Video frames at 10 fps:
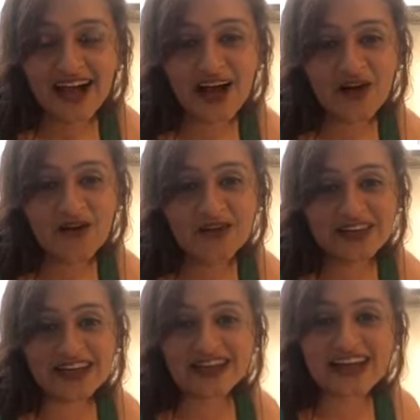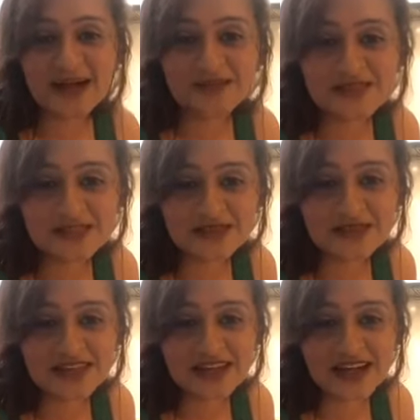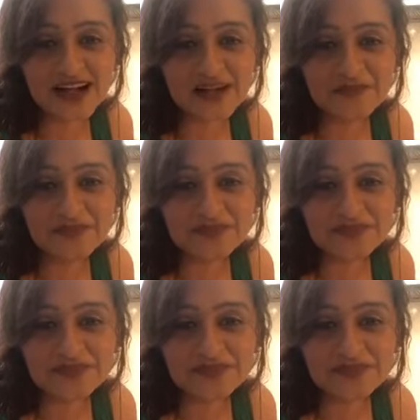Oh, yeah, absolutely. Um,